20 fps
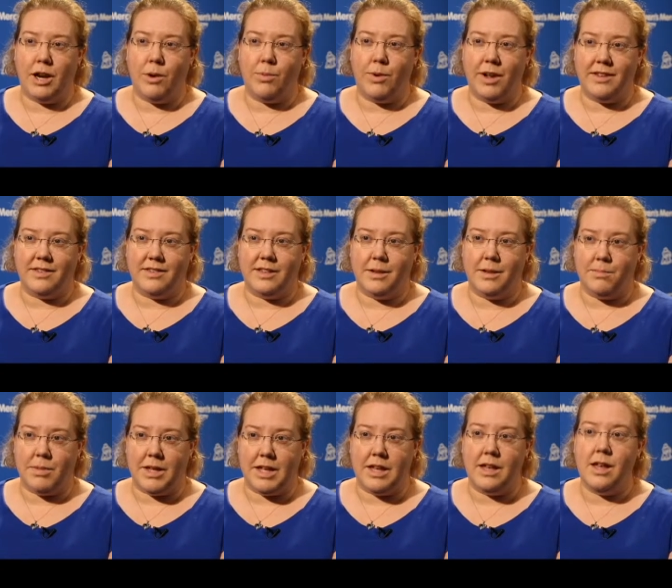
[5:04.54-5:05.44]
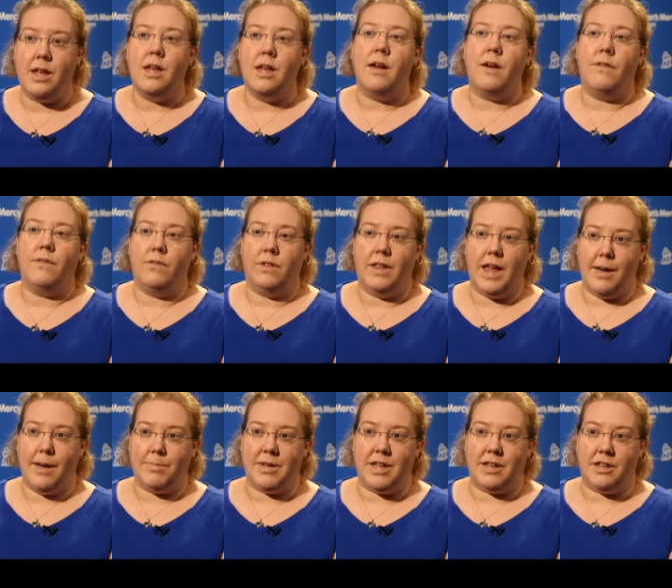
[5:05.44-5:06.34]
airways can be
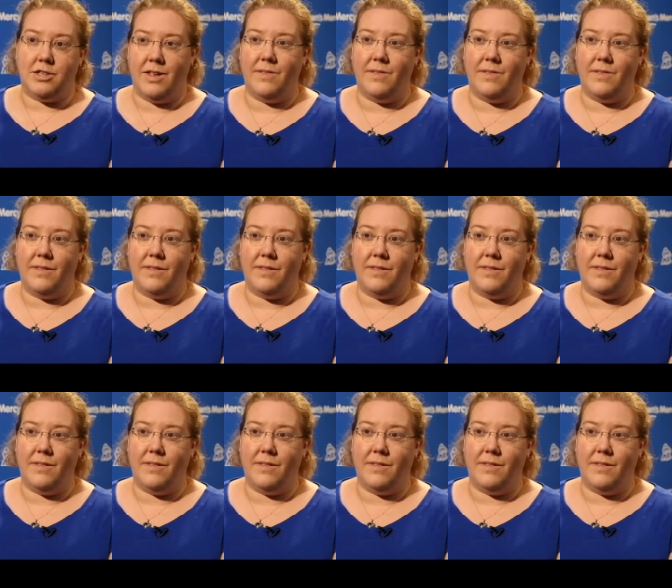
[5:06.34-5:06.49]
floppy, and,